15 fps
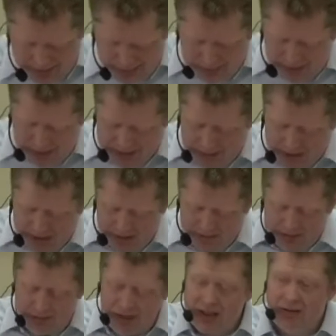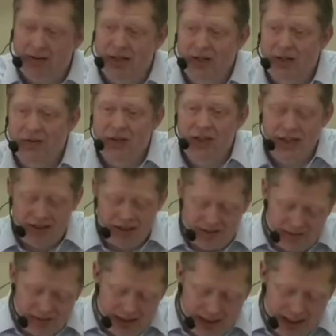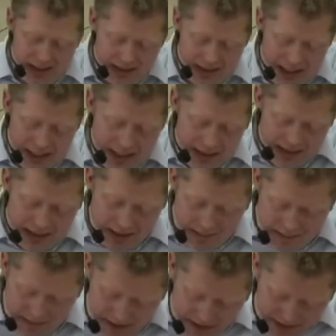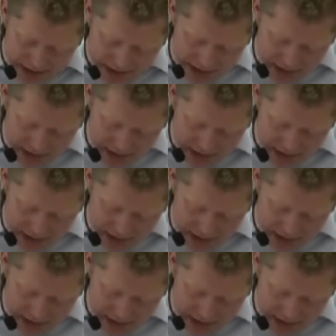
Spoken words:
when Paul spoke of the resurrection of Jesus from the dead. Some felt